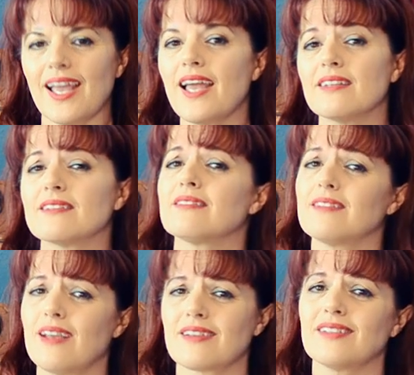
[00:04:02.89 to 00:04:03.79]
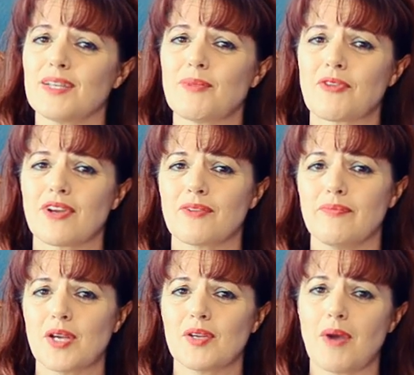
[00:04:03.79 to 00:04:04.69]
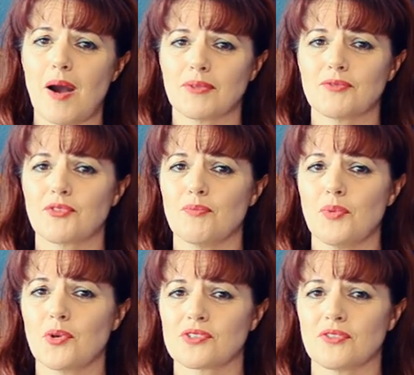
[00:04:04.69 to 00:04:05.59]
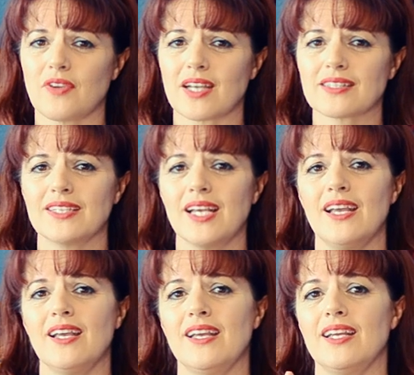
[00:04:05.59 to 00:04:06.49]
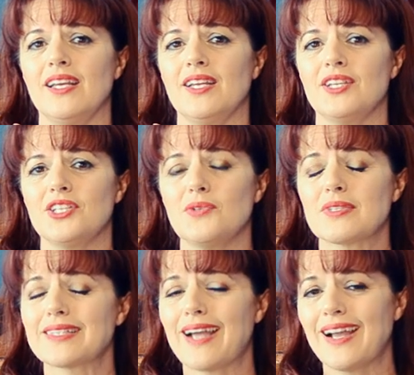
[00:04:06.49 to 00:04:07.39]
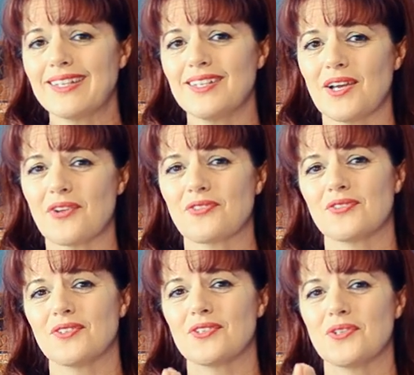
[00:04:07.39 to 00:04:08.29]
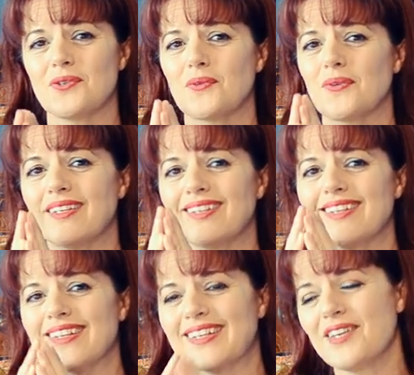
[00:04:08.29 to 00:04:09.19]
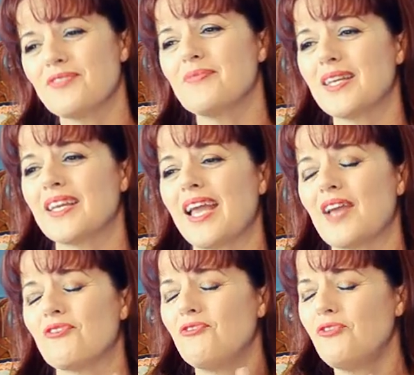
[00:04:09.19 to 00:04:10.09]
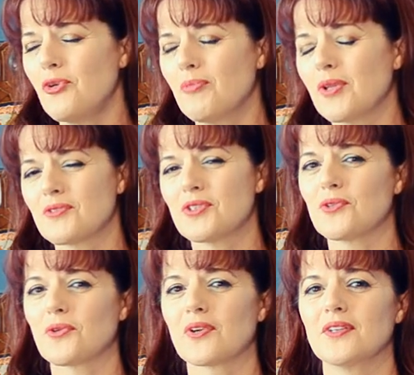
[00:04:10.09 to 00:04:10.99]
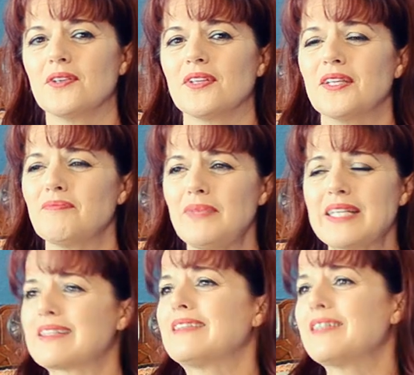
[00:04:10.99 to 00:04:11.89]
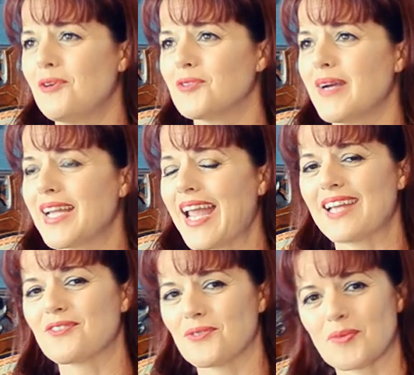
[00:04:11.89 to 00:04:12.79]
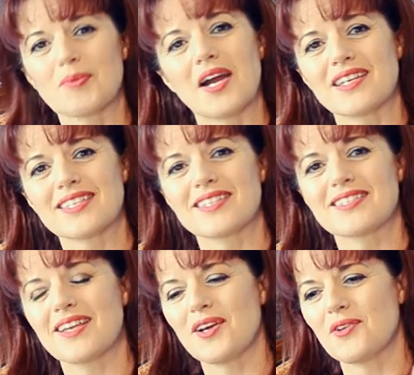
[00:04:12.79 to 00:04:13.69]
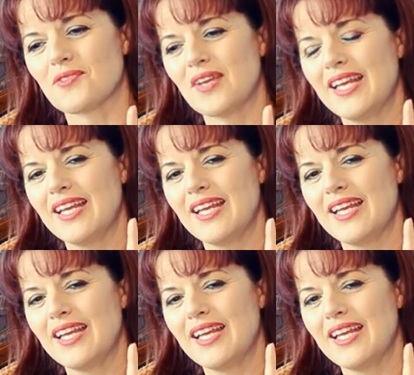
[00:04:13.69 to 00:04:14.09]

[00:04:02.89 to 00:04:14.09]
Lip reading: And luckily, my friend Mary Poplin from Boris FX, she was kind enough to give me a full-blown tutorial, basically hold my hand through the process of